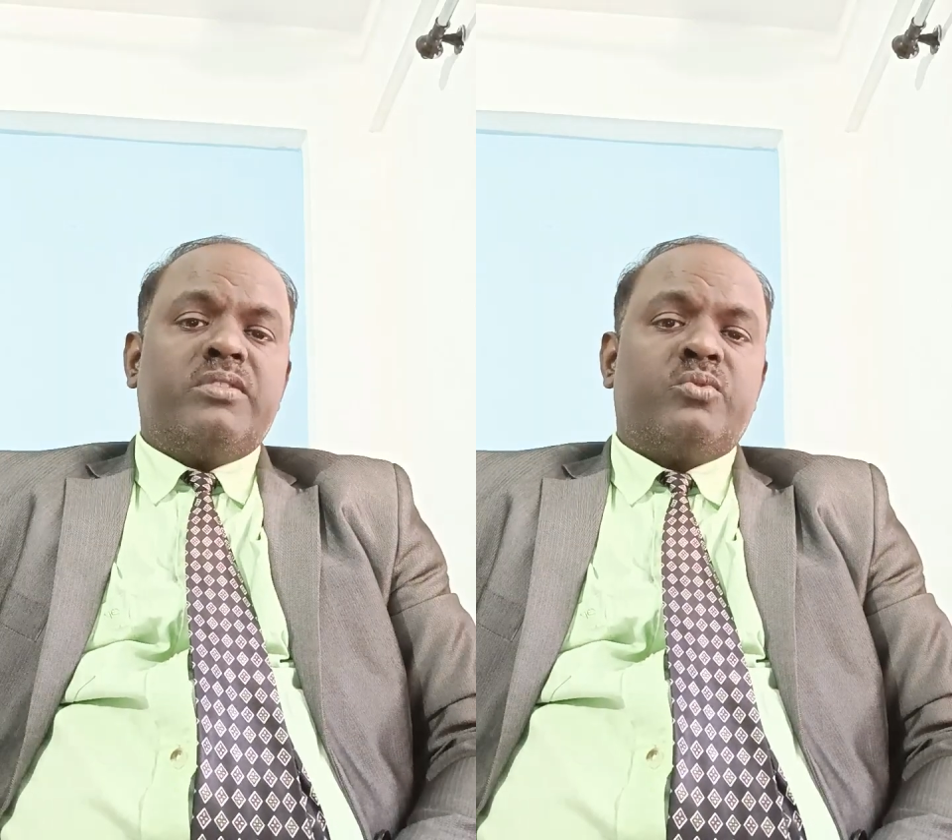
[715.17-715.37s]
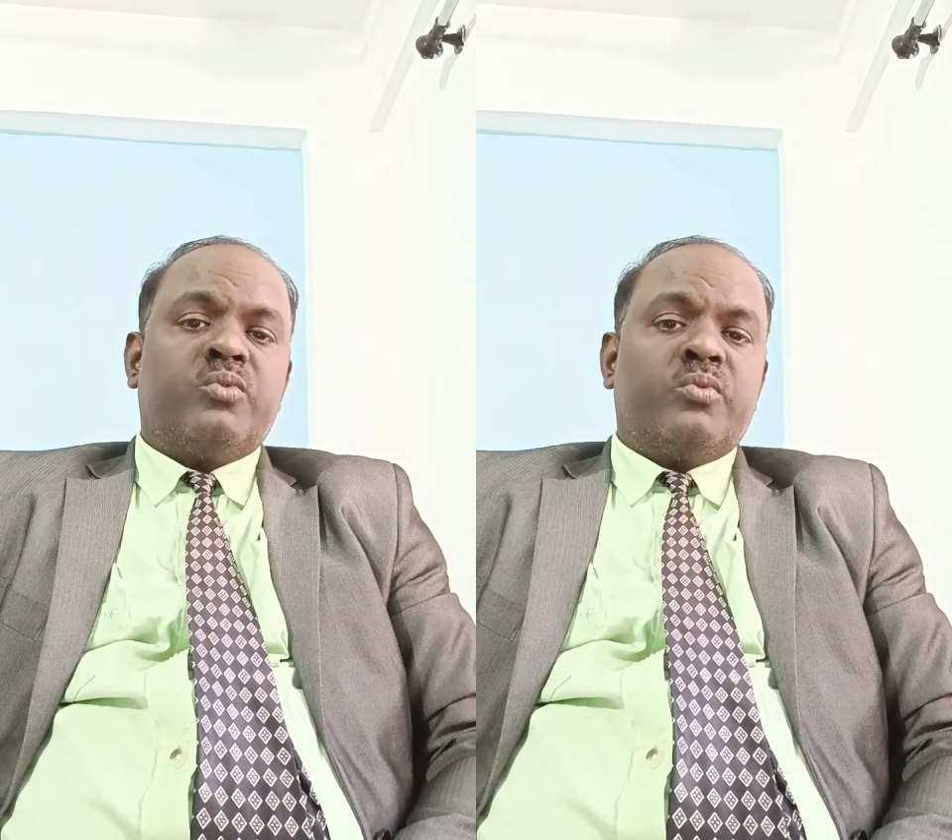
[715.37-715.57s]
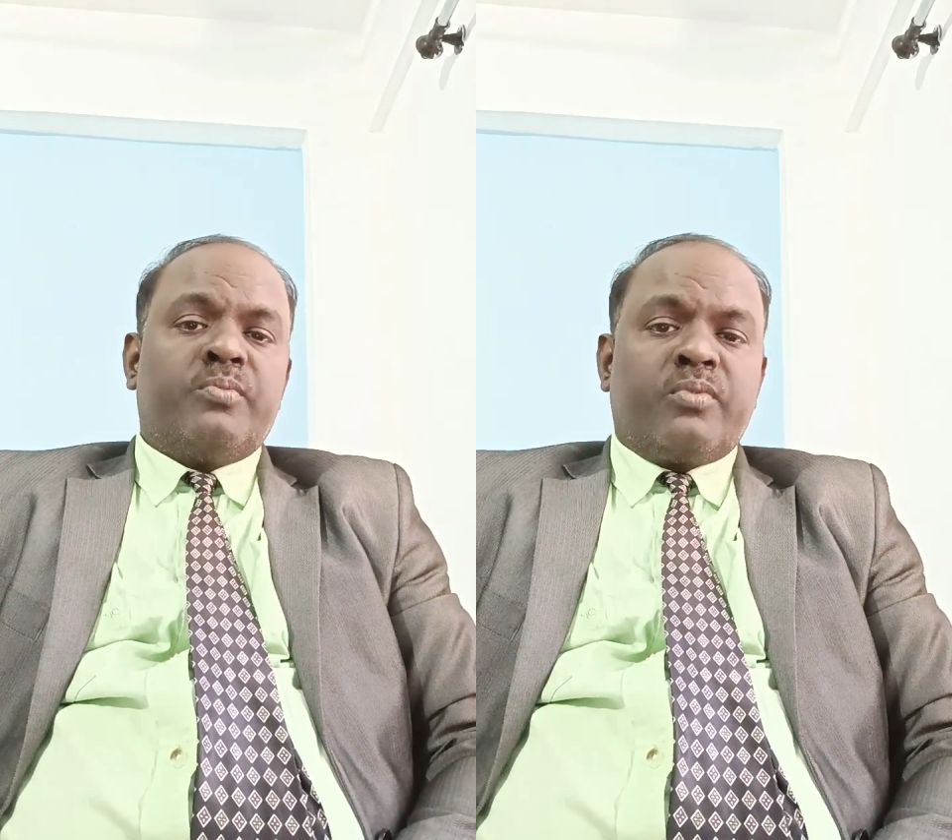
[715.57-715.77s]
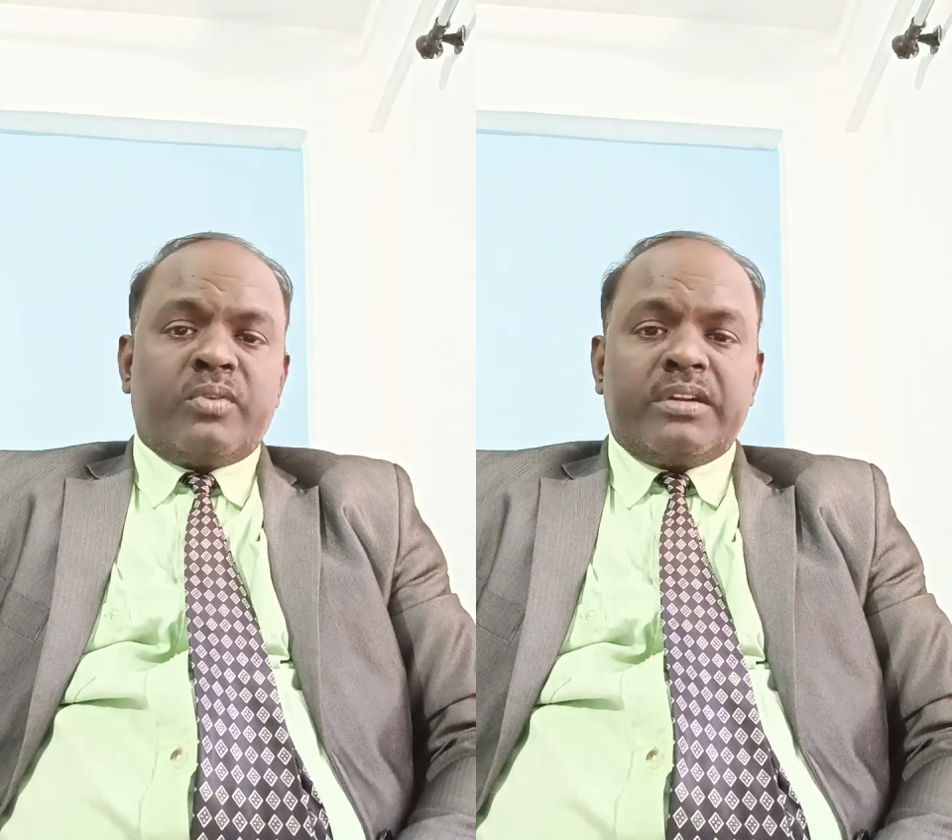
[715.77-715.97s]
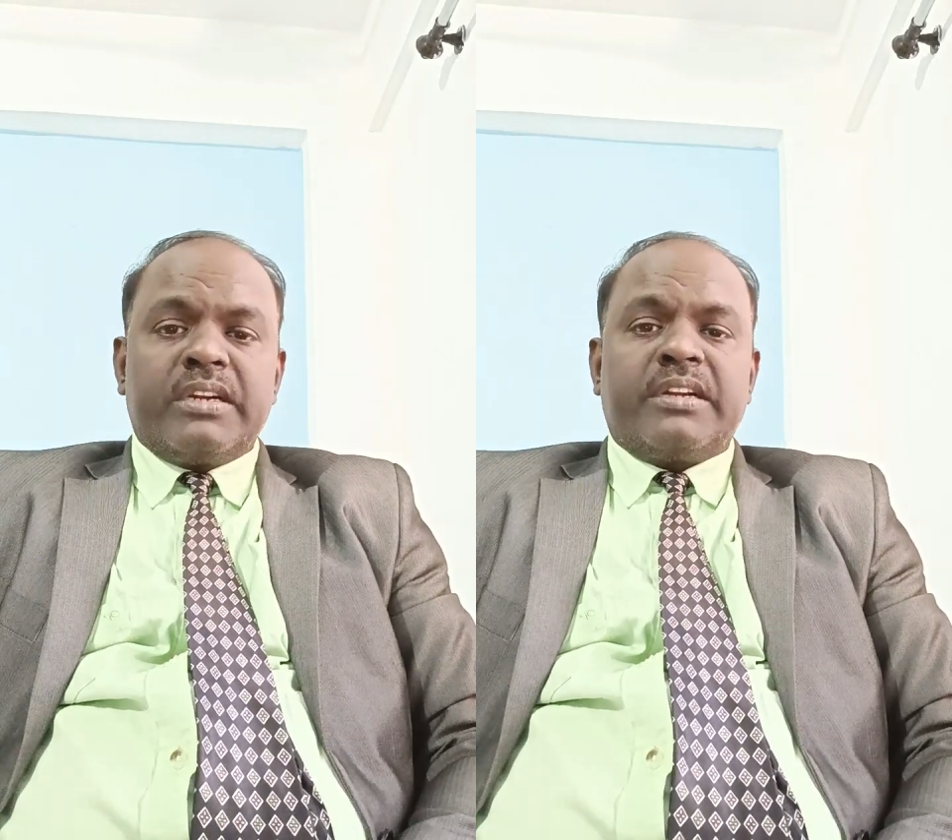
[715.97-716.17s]
to
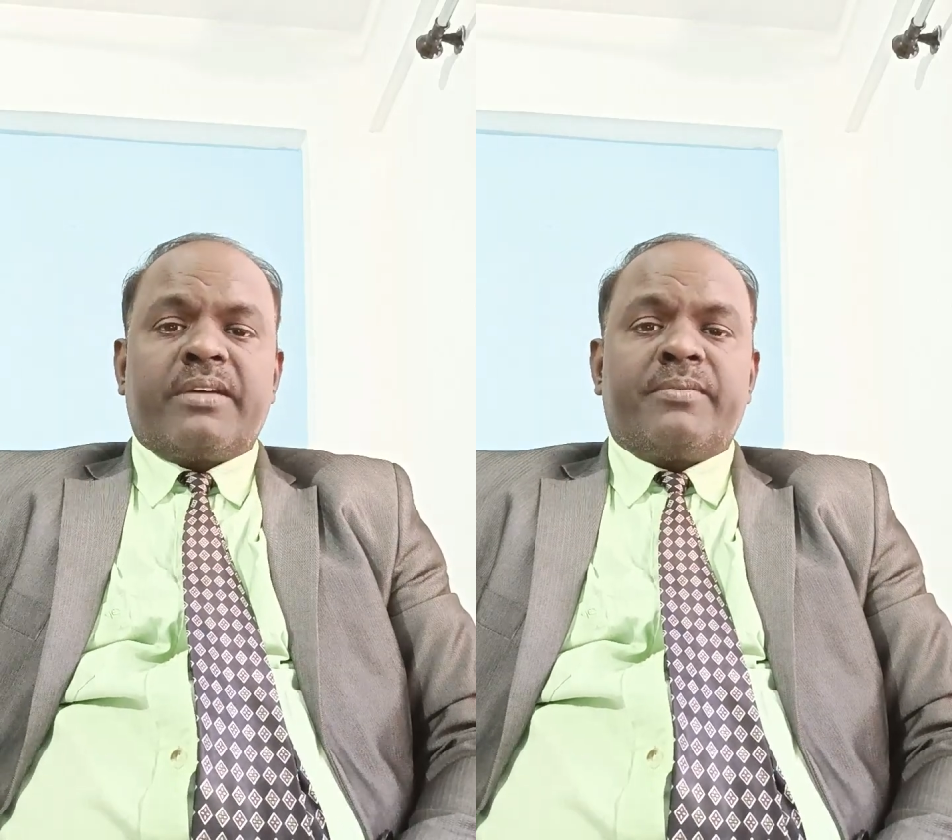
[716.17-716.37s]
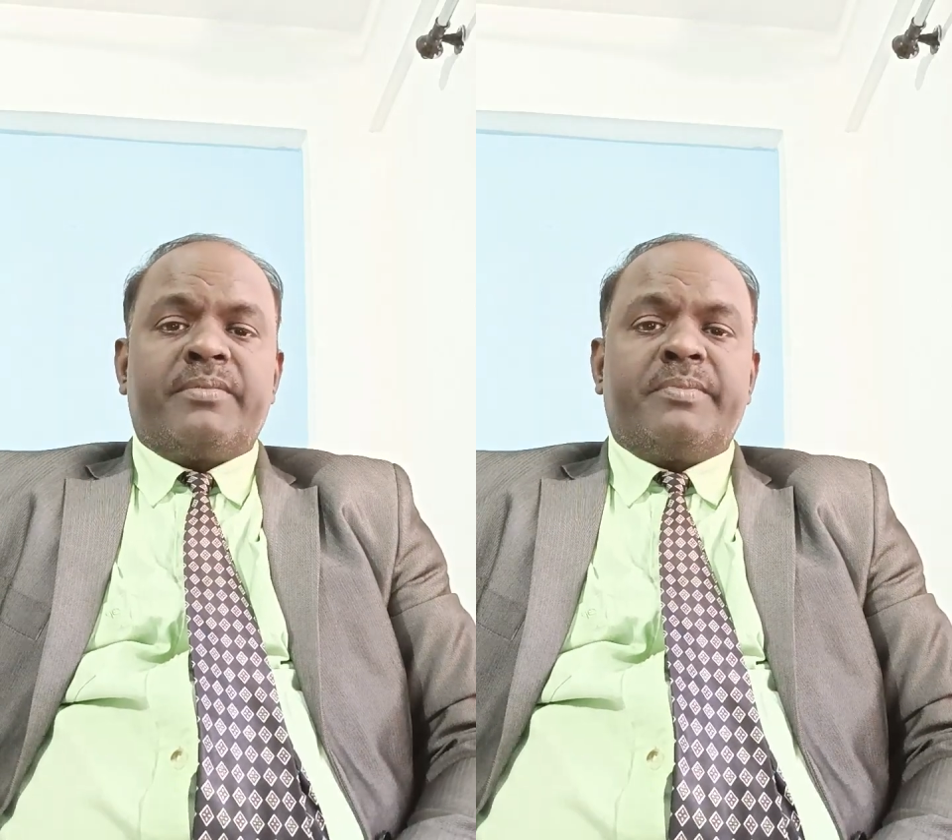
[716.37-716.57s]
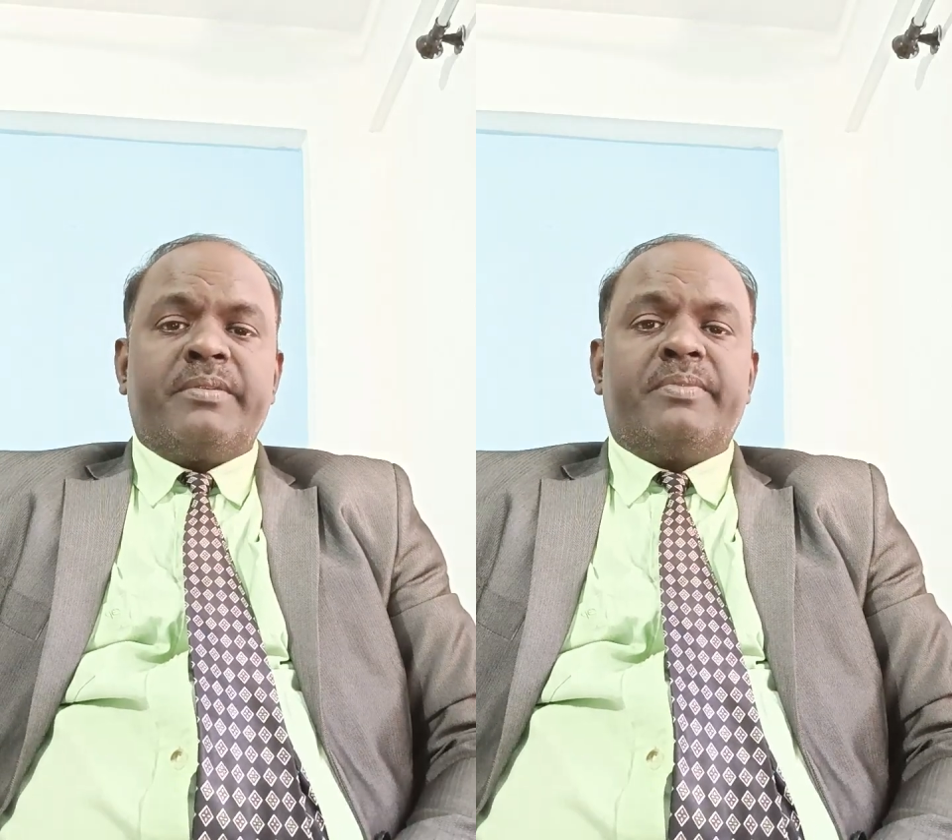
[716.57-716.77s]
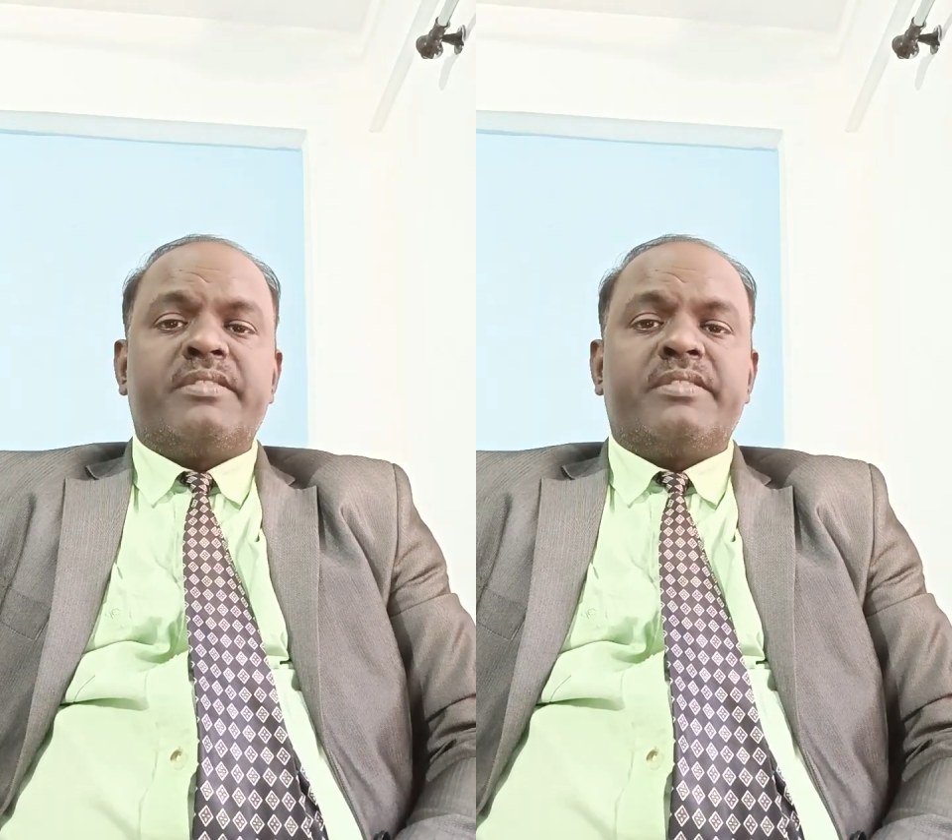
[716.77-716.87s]
protect our people.